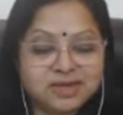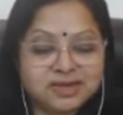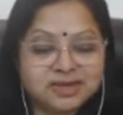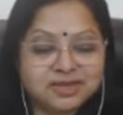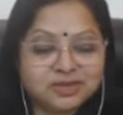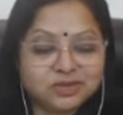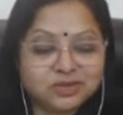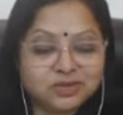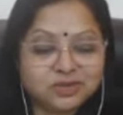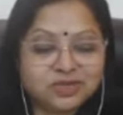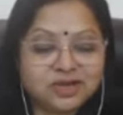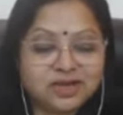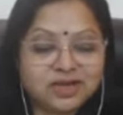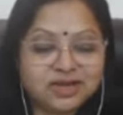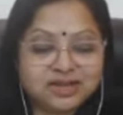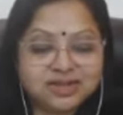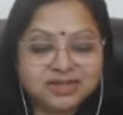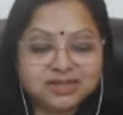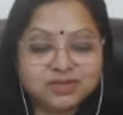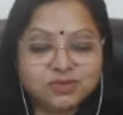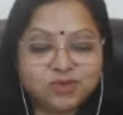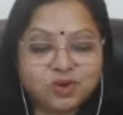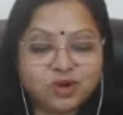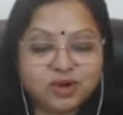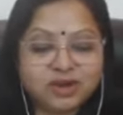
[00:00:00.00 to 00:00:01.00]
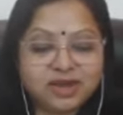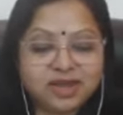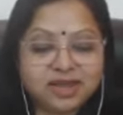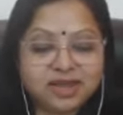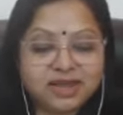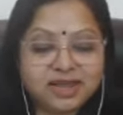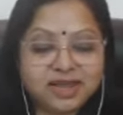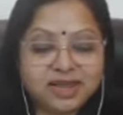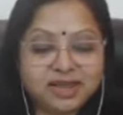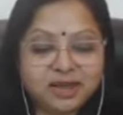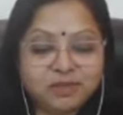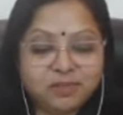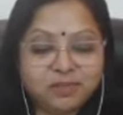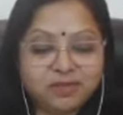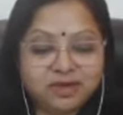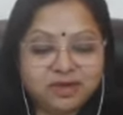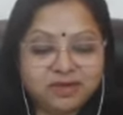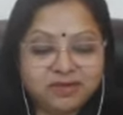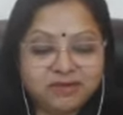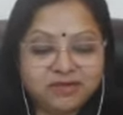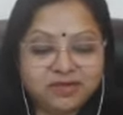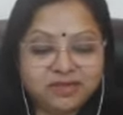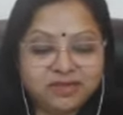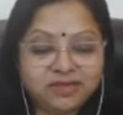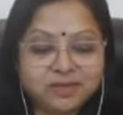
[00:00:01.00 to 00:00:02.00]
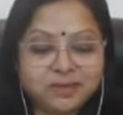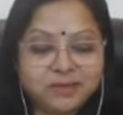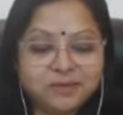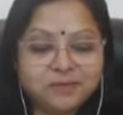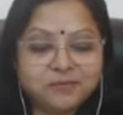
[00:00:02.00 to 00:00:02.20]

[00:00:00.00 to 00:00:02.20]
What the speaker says: So that is what I help her with.